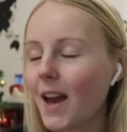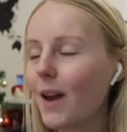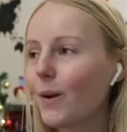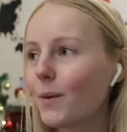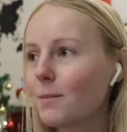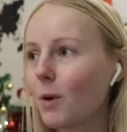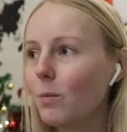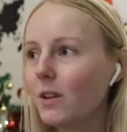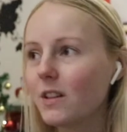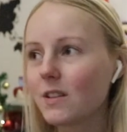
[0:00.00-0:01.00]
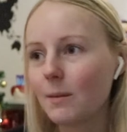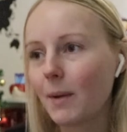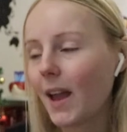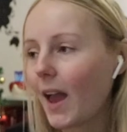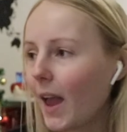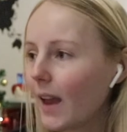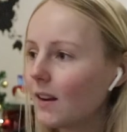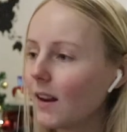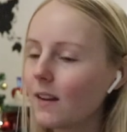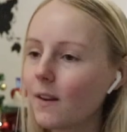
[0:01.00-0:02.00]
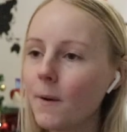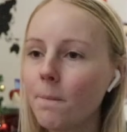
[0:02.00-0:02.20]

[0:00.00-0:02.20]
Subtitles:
I don't know, it's probably just in my head. And,